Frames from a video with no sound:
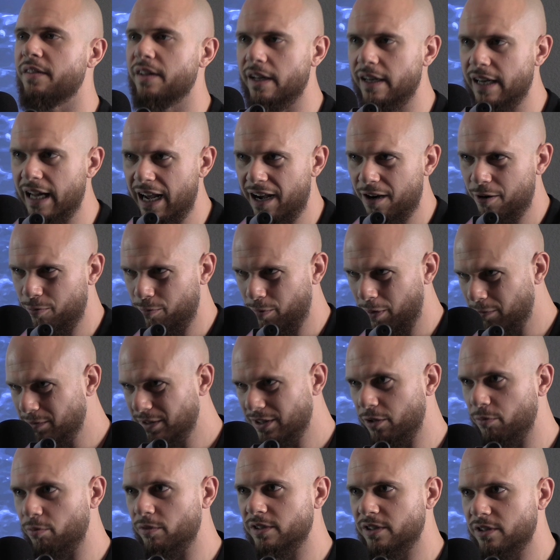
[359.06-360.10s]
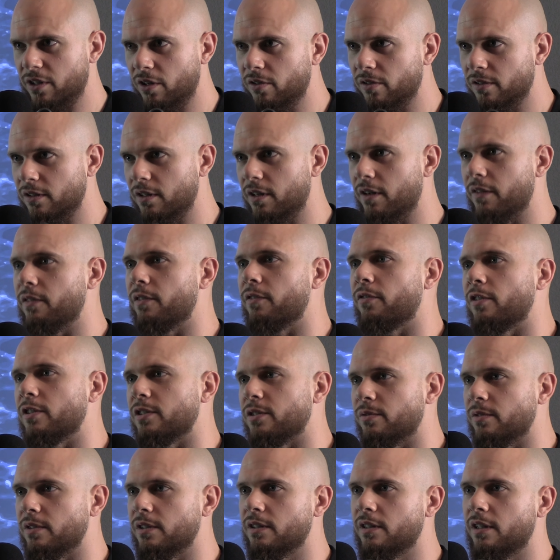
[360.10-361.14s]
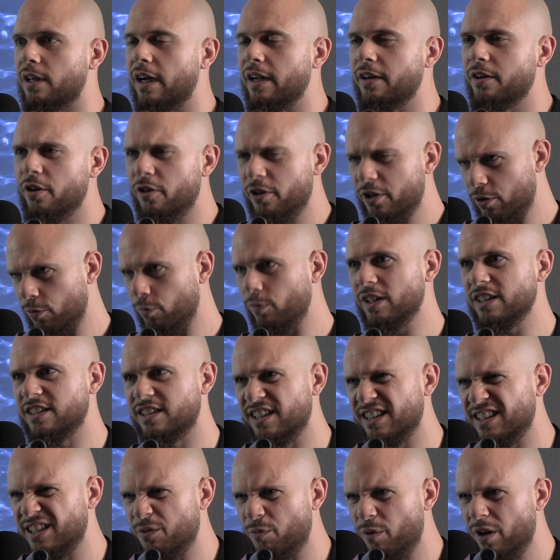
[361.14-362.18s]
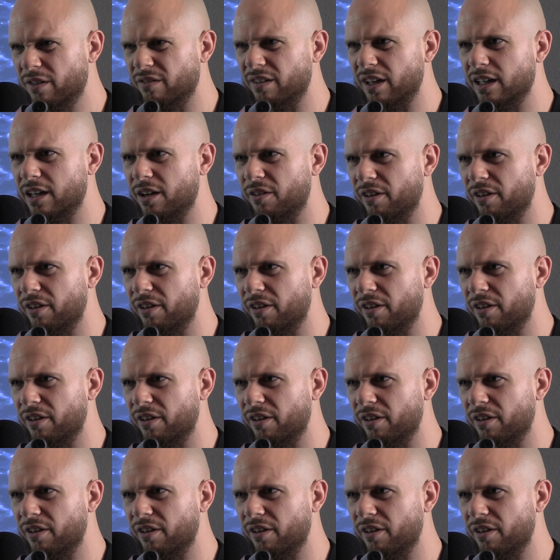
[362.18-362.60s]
then what was the result of the first one? I know you're 6-1 right now,